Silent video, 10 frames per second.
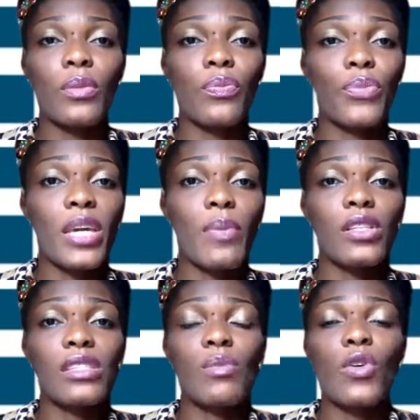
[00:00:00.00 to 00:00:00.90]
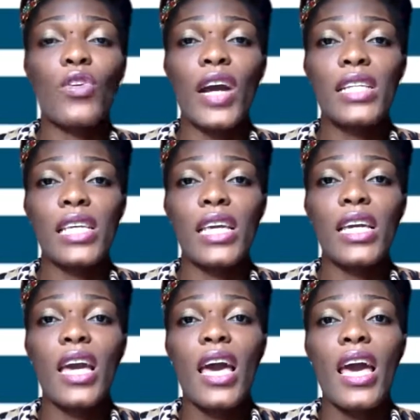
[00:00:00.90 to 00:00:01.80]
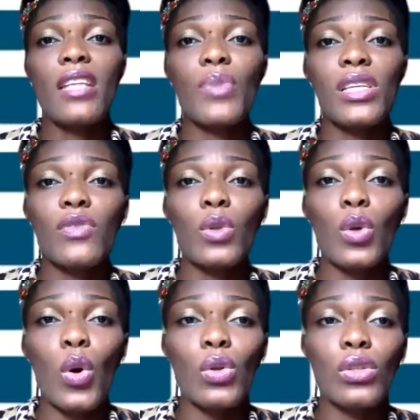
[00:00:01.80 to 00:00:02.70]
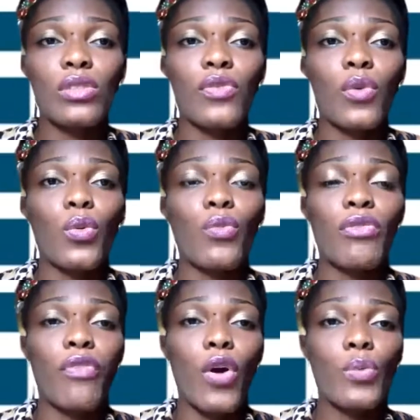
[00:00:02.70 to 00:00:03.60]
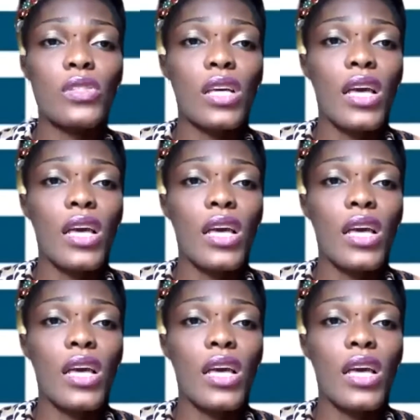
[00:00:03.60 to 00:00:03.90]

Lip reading: people's democratic and peaceful calls for reforms,